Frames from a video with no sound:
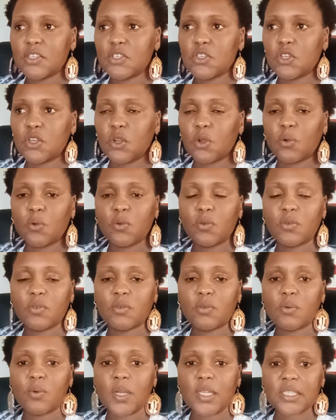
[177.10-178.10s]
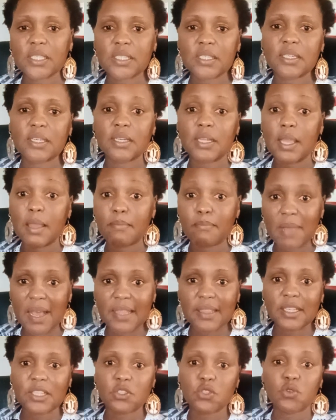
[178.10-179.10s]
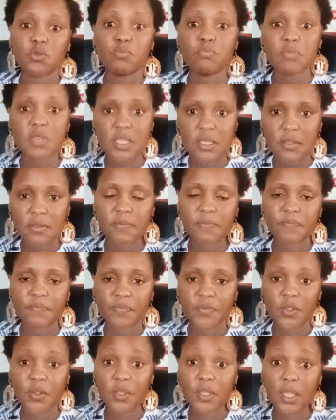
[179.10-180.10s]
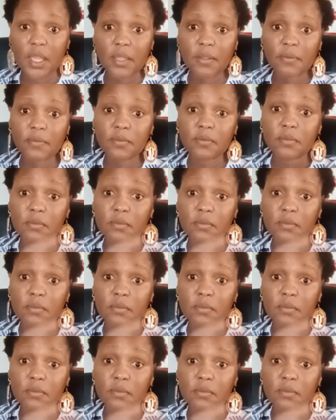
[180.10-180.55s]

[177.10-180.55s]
you know, was a mother to me. Okay?